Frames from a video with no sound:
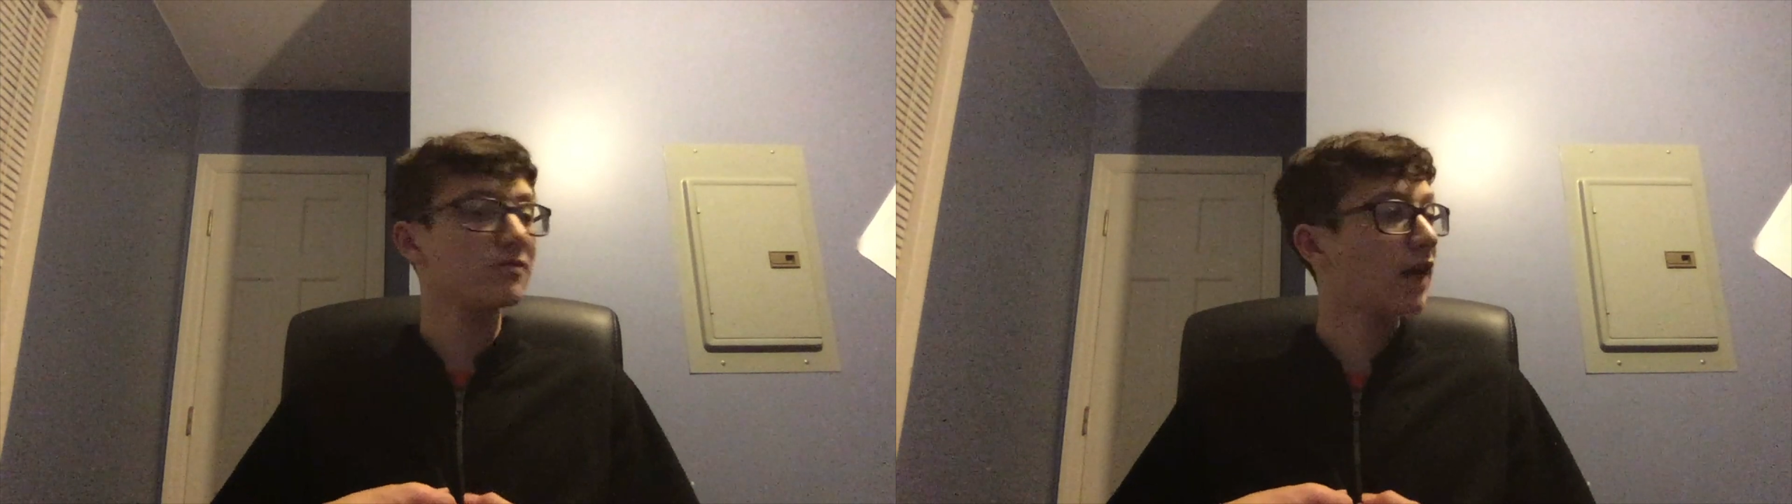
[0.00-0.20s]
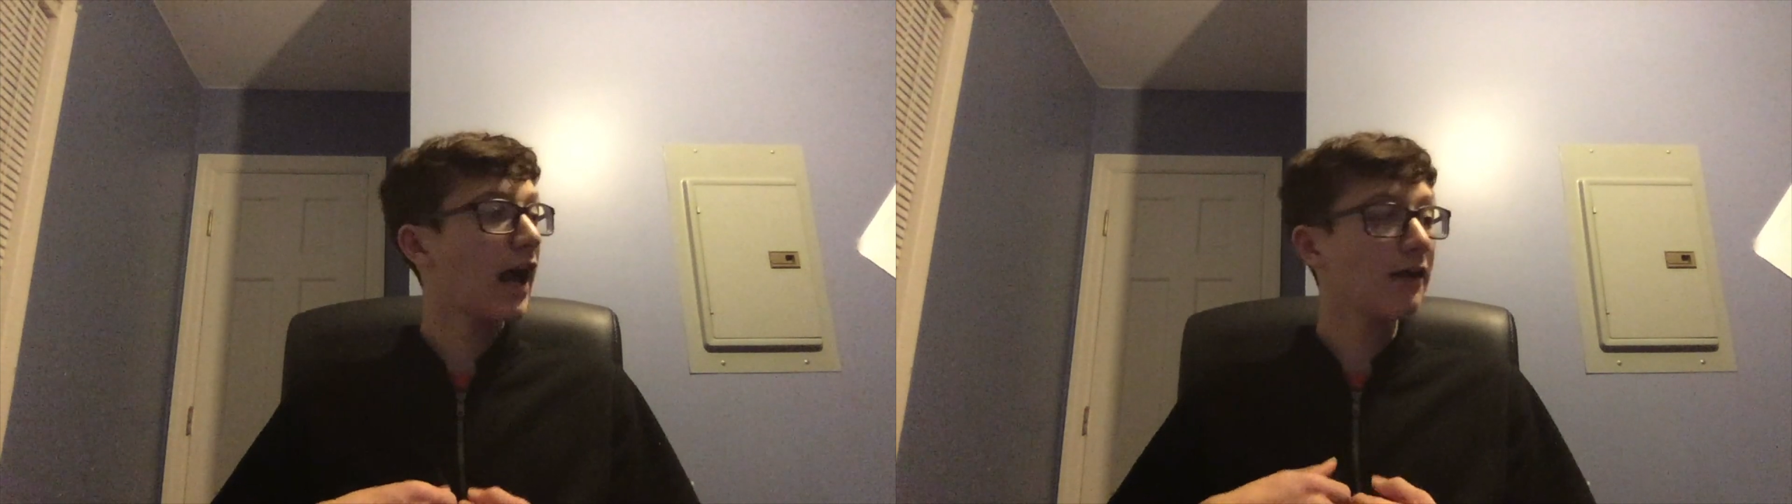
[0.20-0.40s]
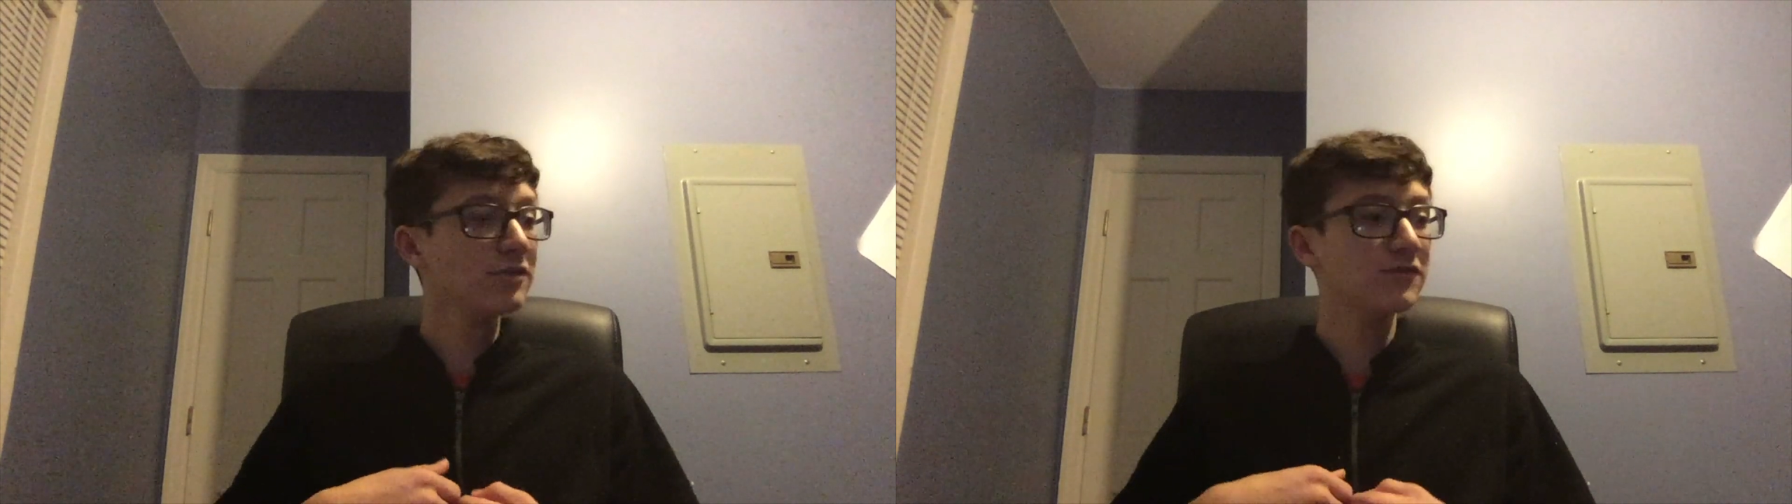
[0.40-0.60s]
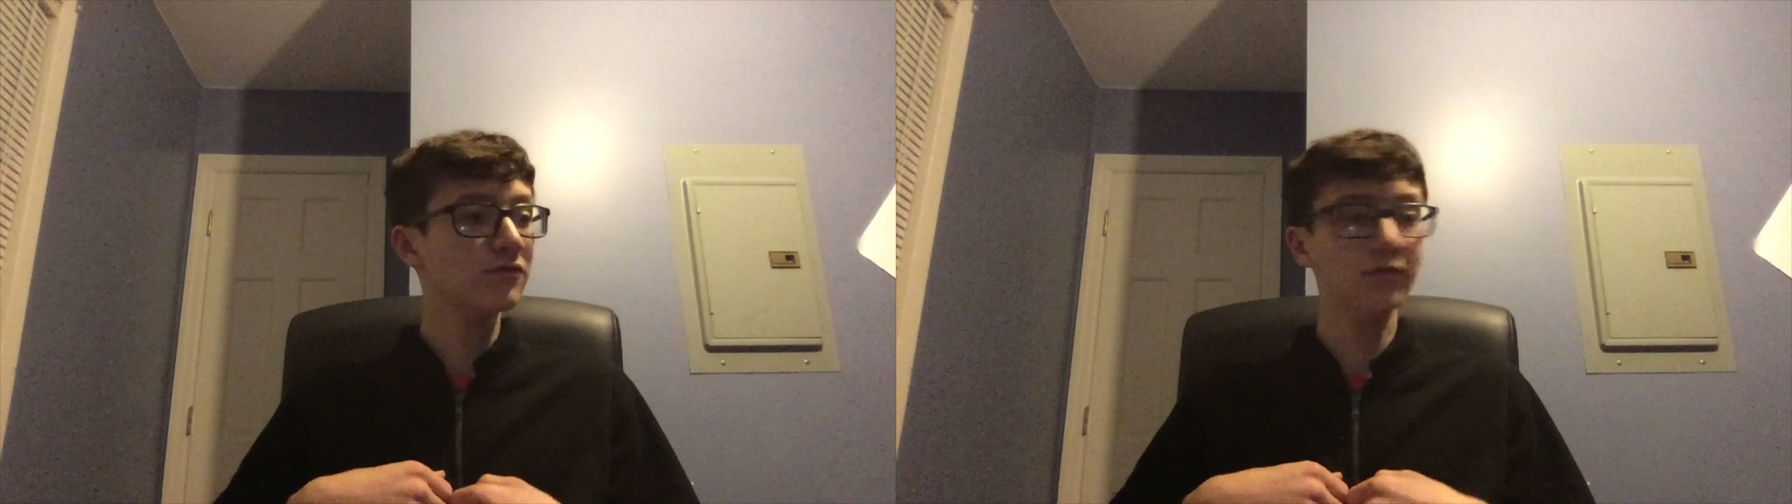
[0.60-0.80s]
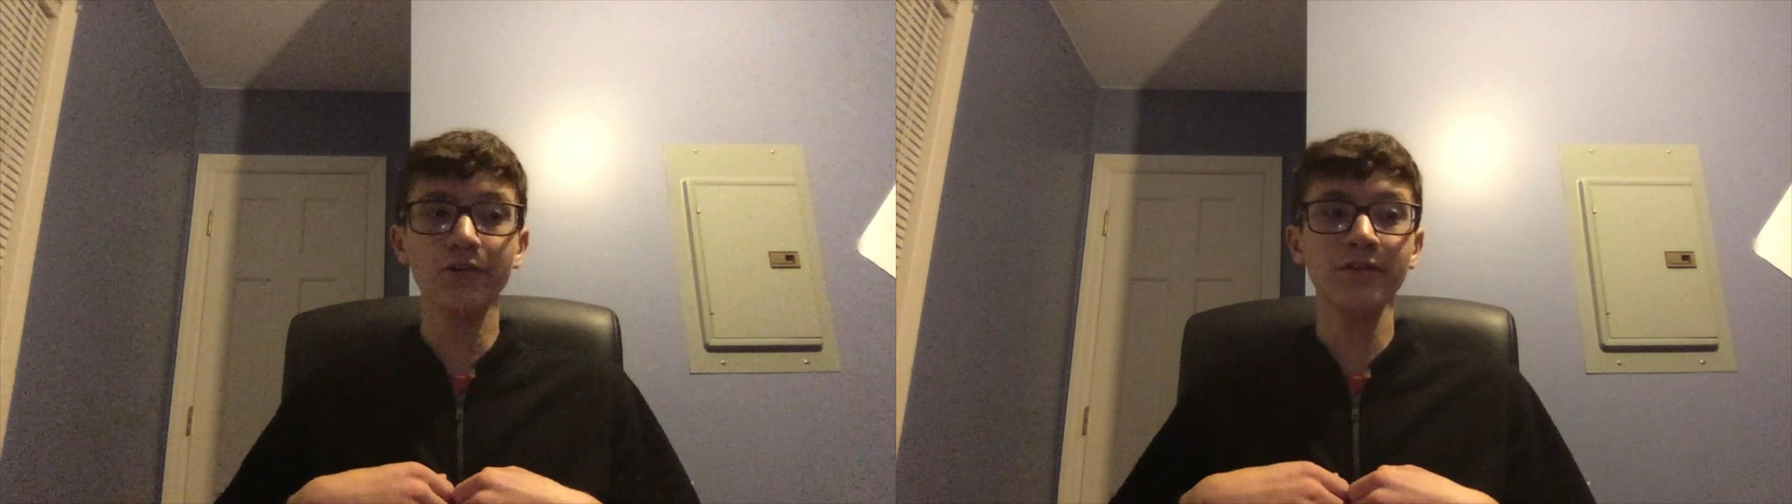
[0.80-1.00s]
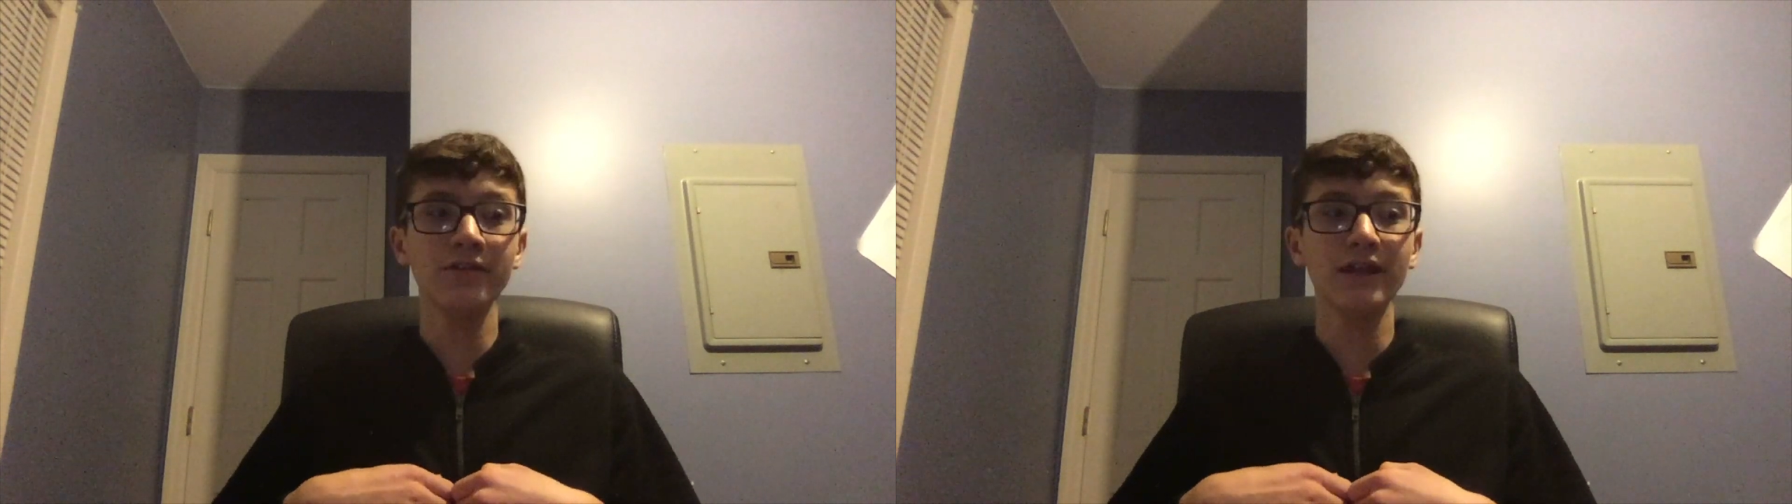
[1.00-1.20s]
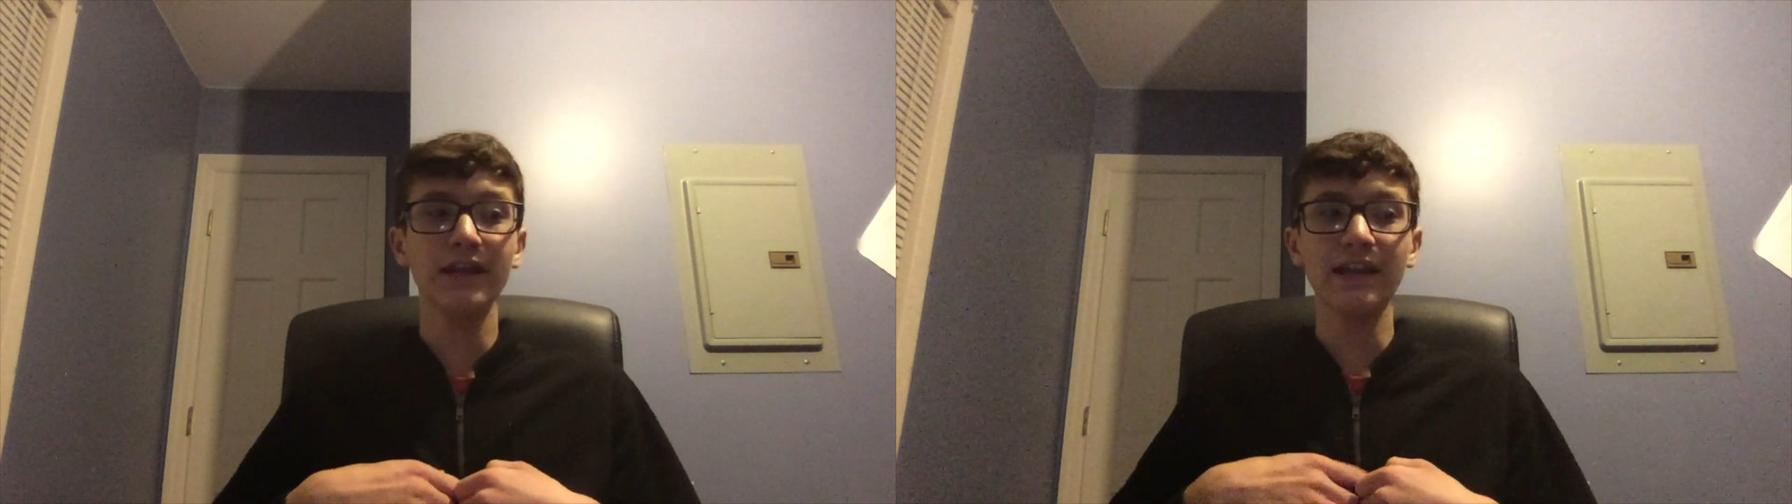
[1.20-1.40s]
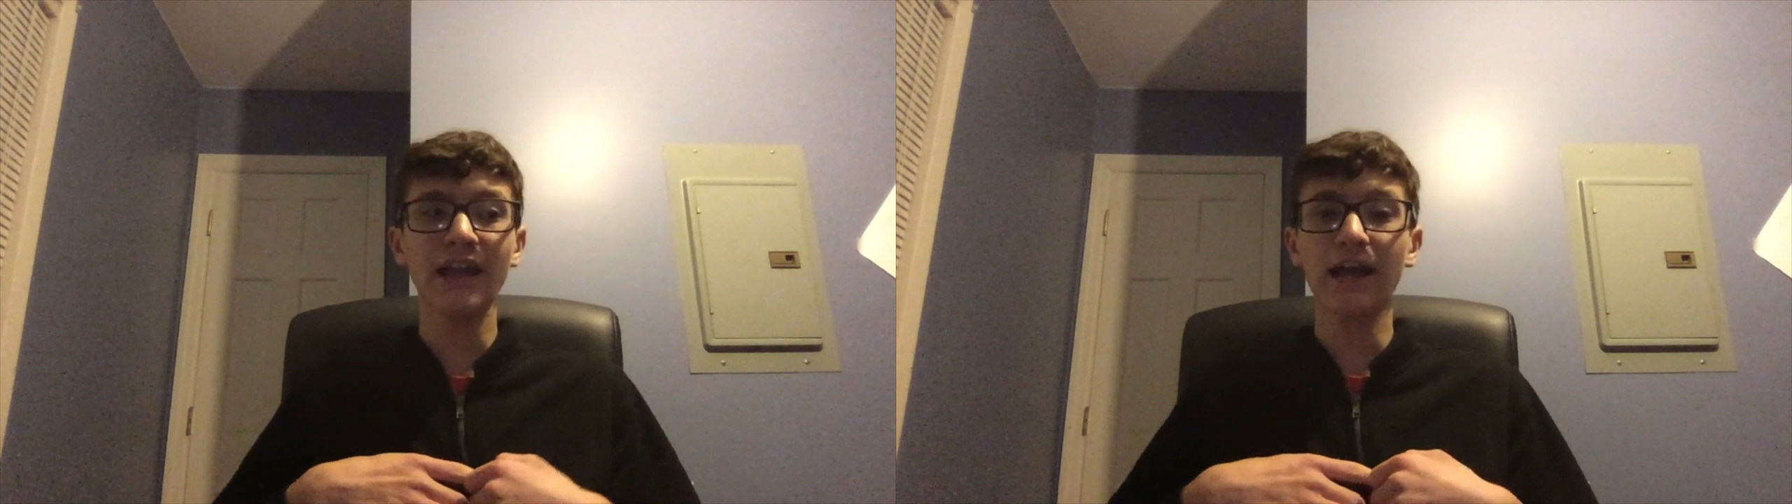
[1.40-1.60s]
I was fooled,
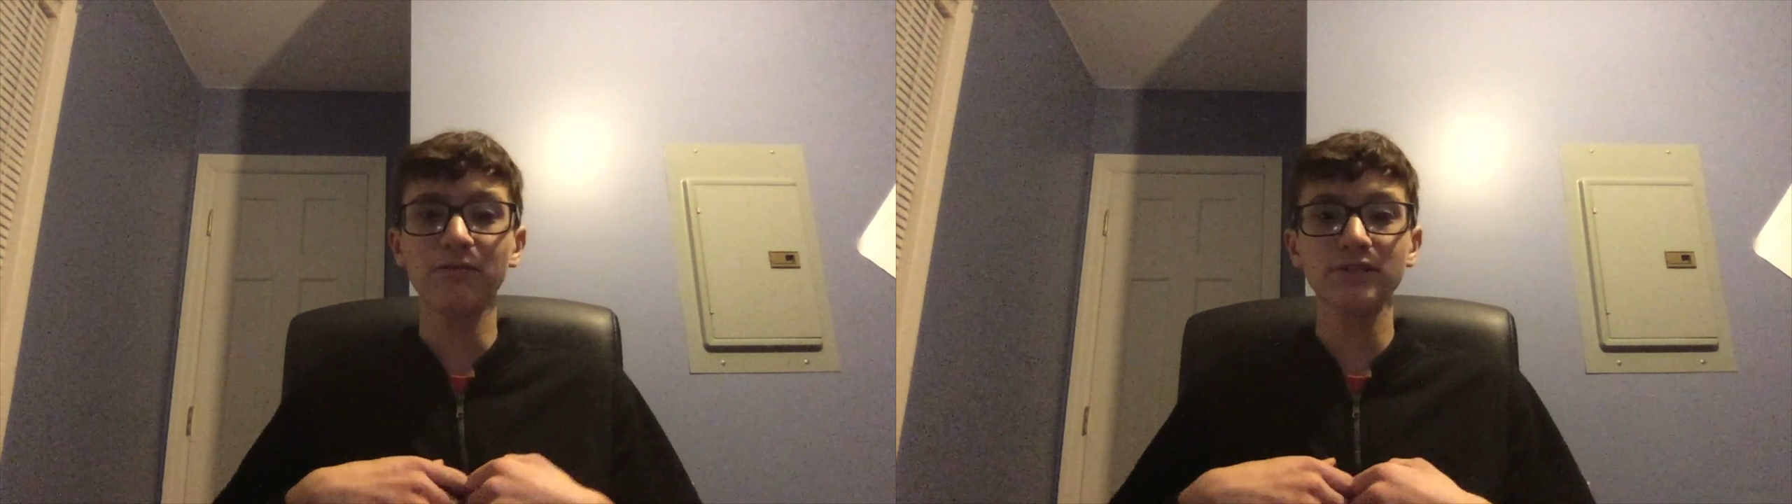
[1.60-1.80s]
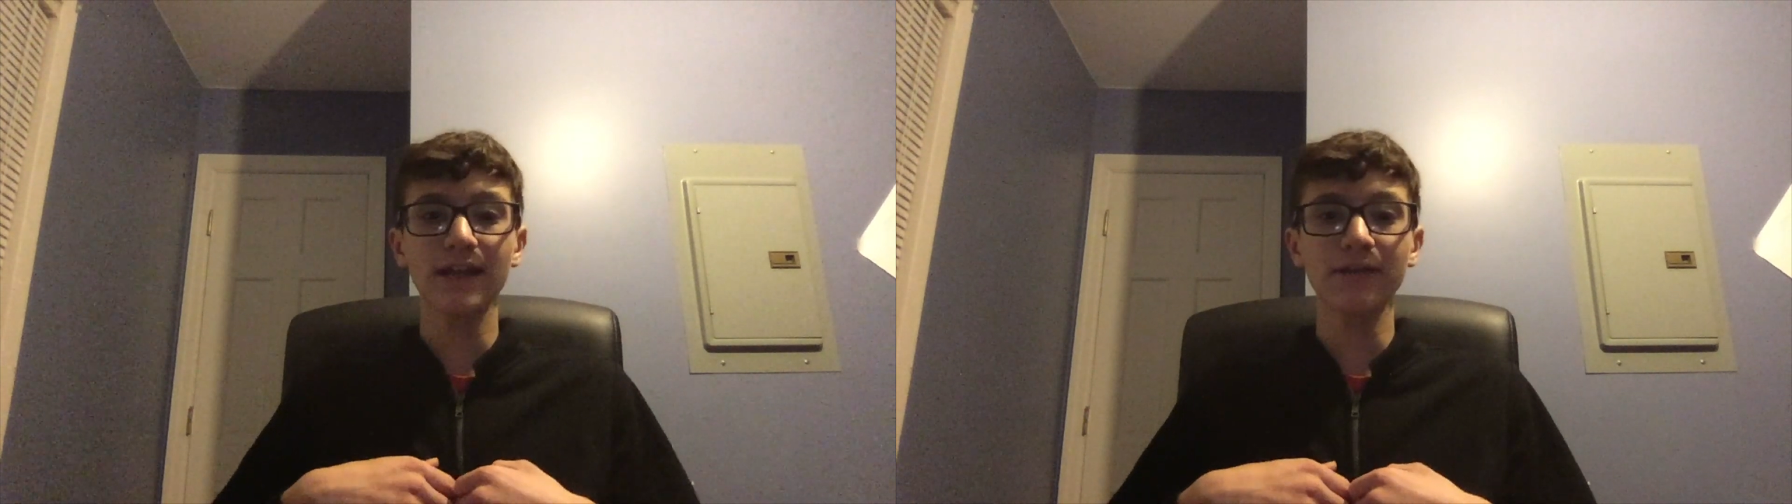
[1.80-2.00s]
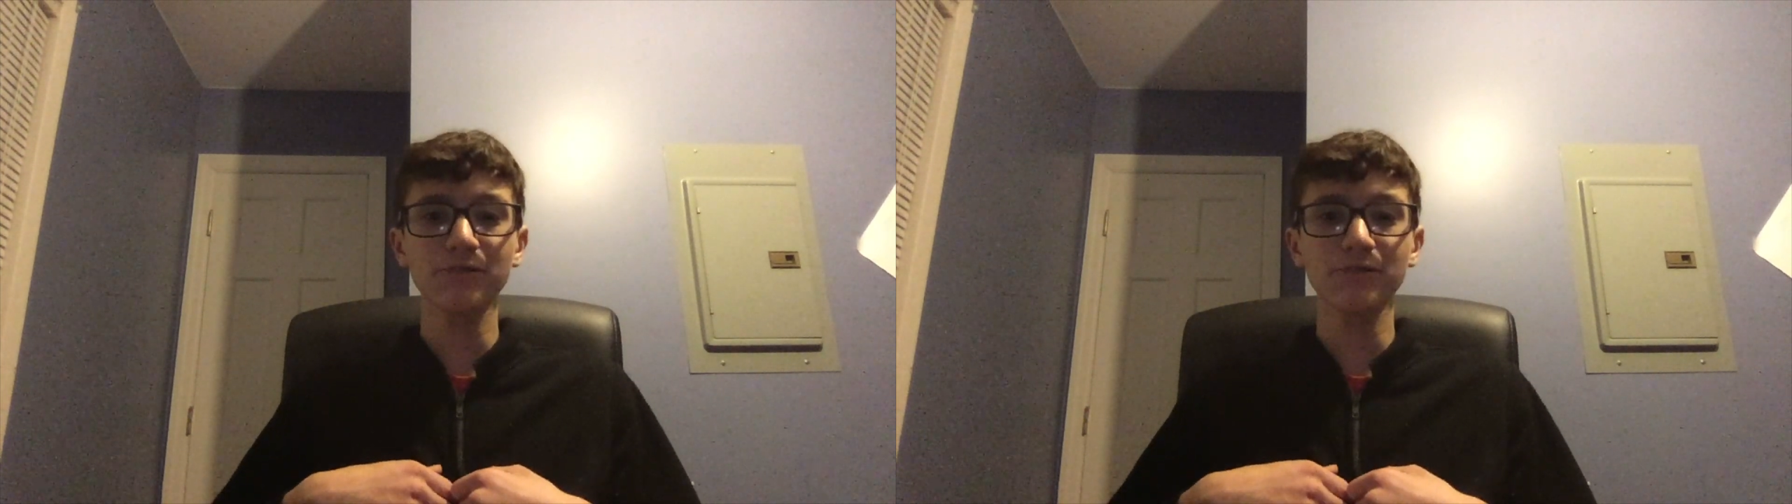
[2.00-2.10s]
and that